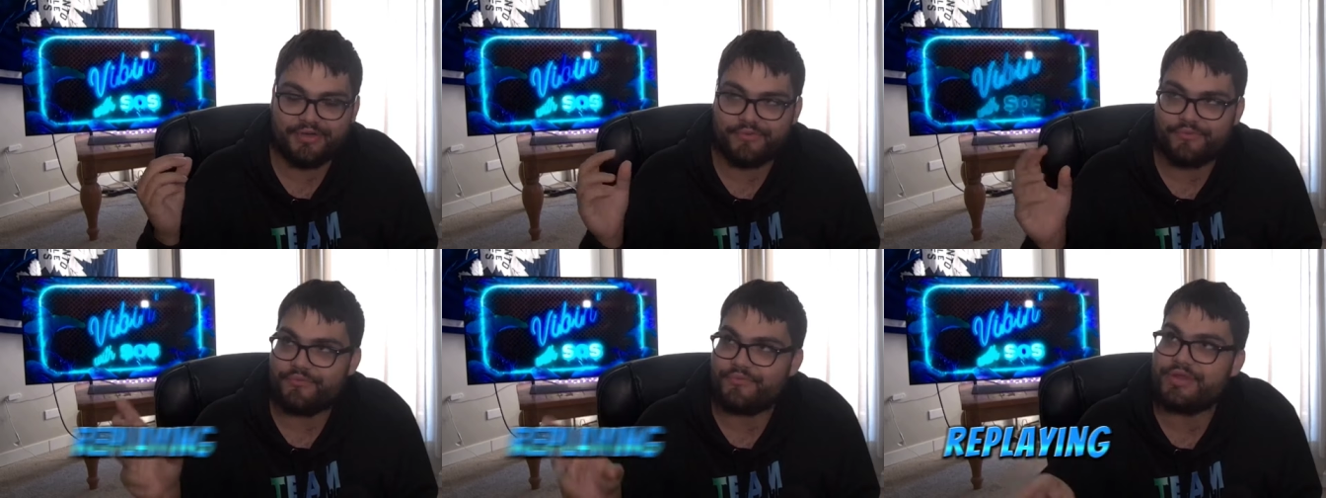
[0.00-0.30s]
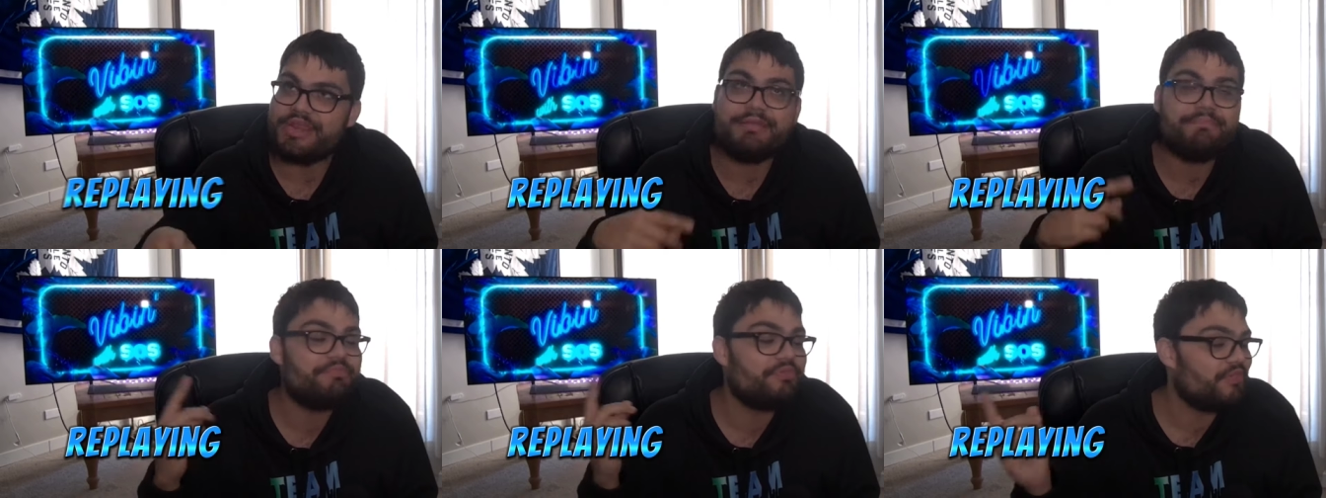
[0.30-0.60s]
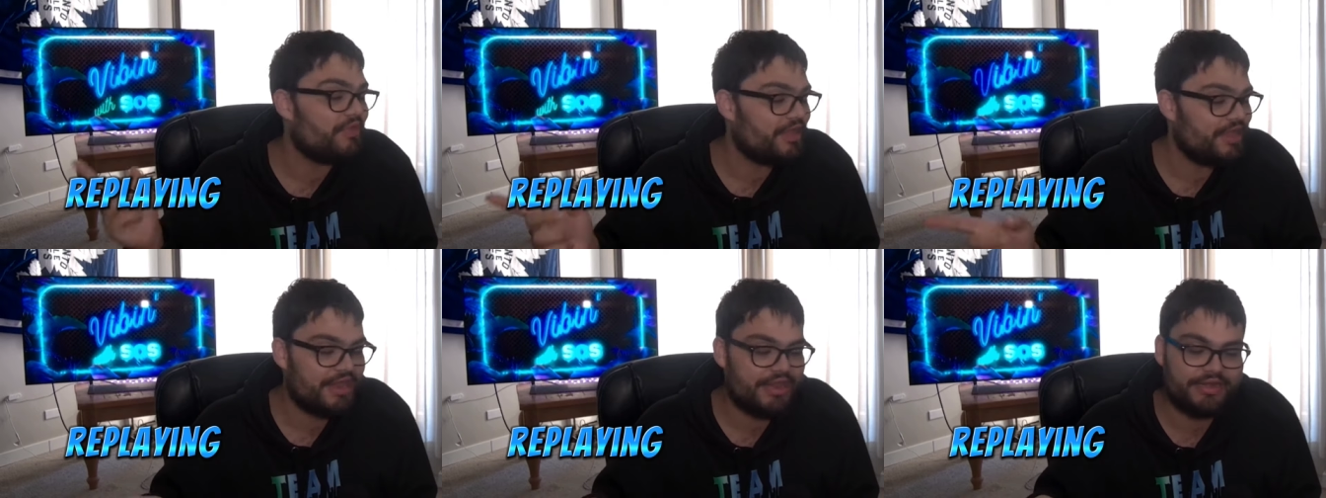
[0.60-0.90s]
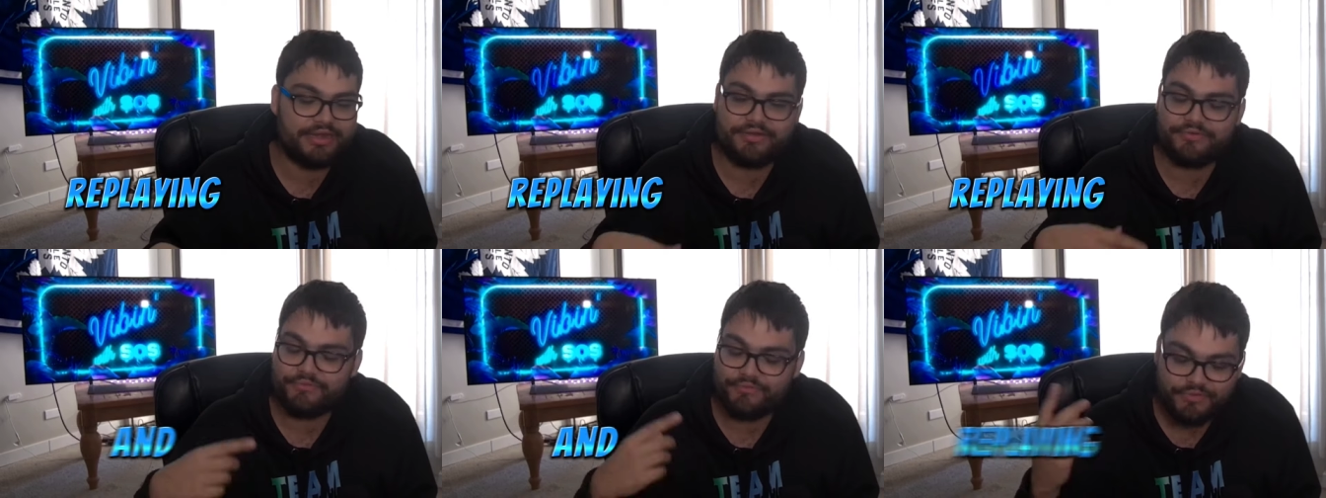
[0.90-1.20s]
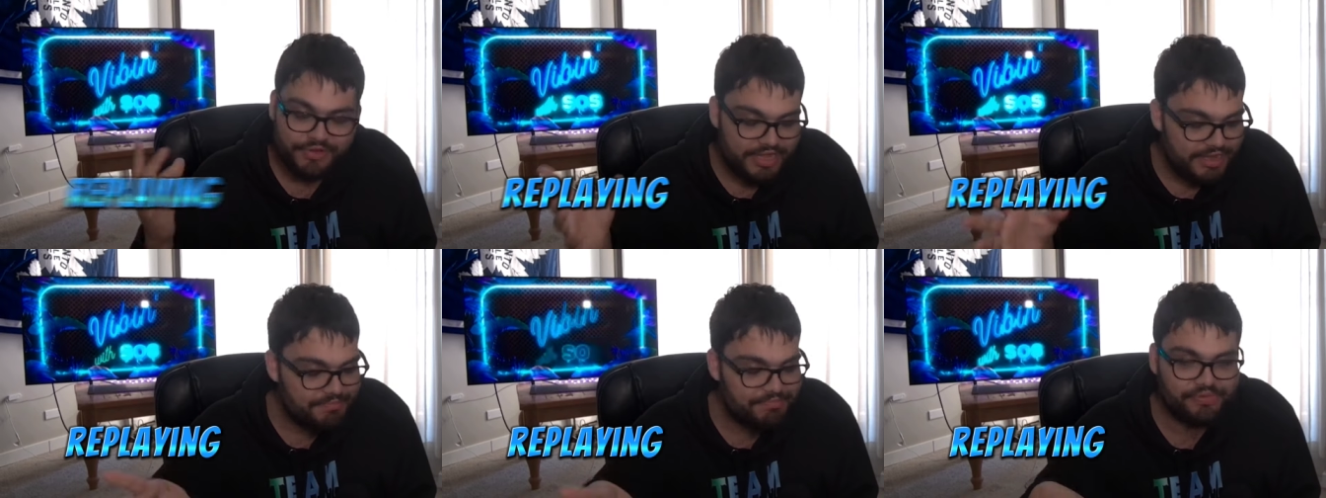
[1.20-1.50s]
replaying and
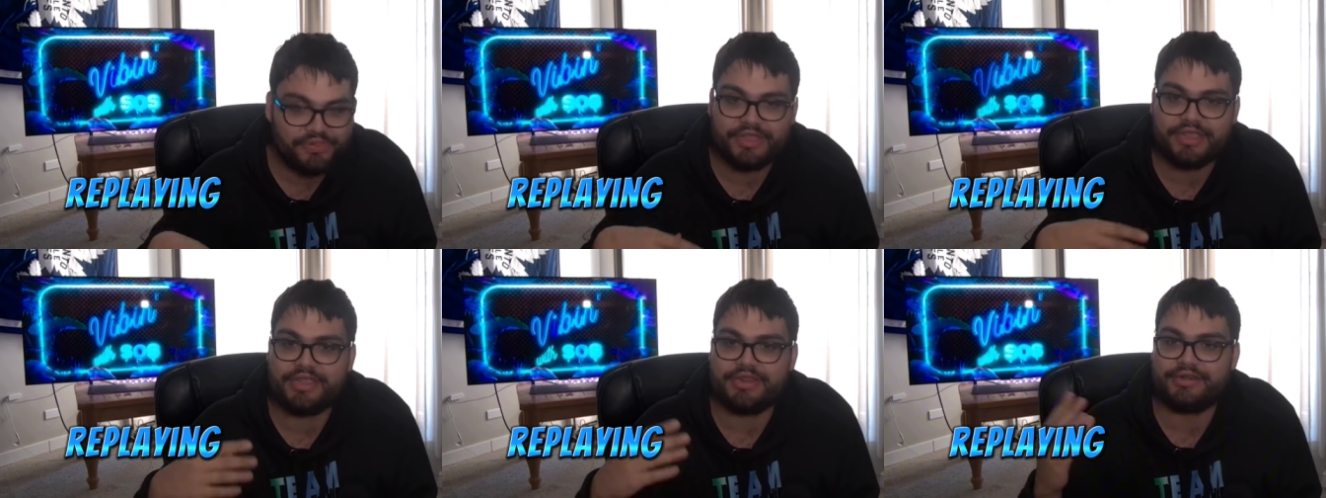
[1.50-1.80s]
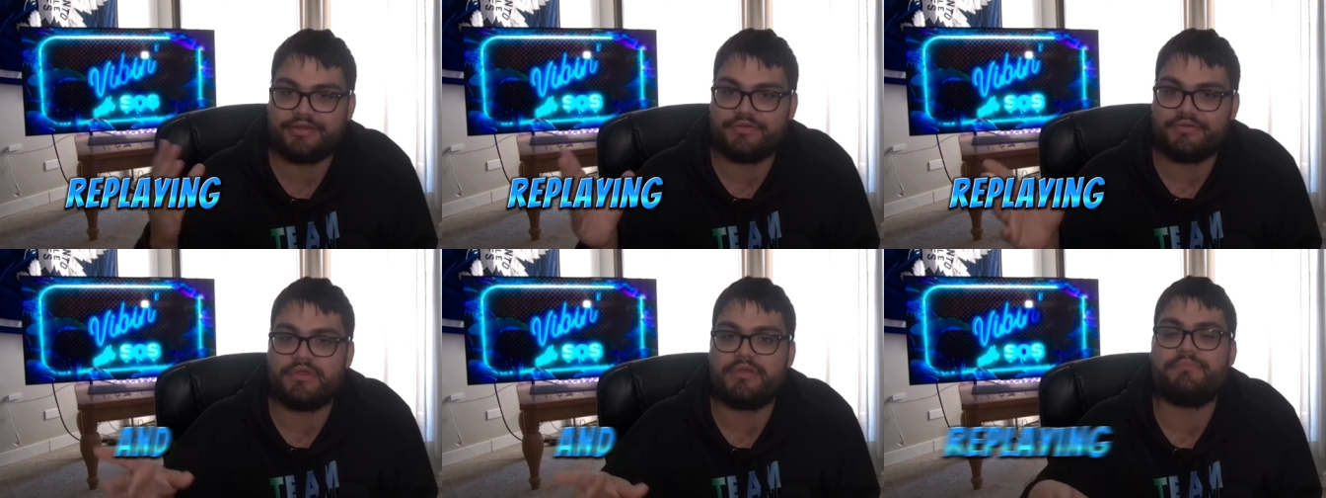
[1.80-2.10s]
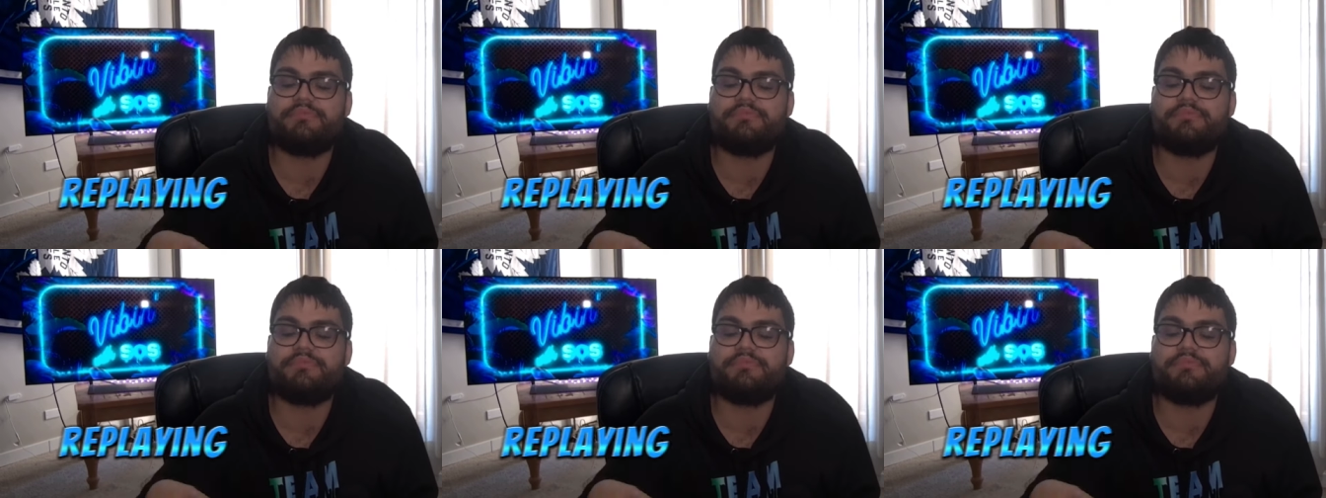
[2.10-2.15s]
replaying and